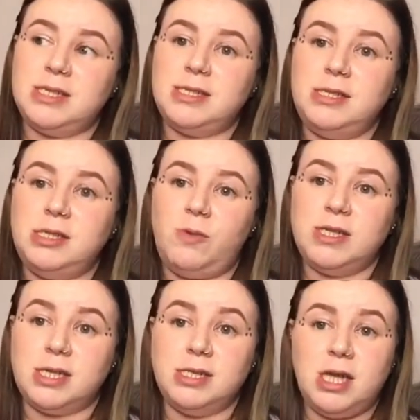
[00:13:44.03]
it's an easy way
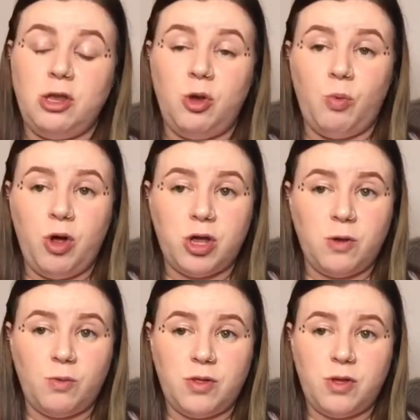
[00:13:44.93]
to continue
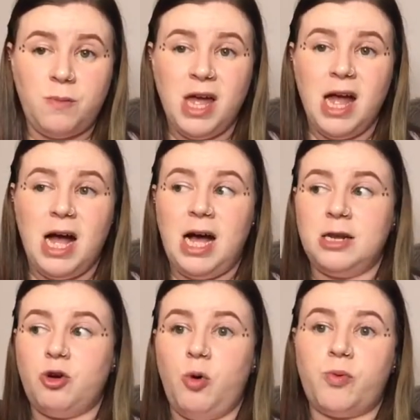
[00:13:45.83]
working with them and
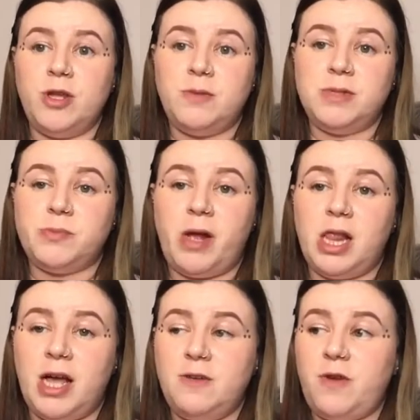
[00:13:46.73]
incorporate them into my
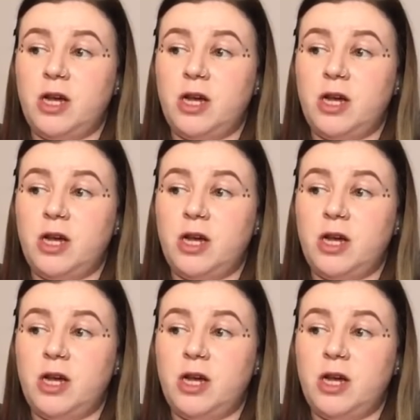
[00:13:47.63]
life.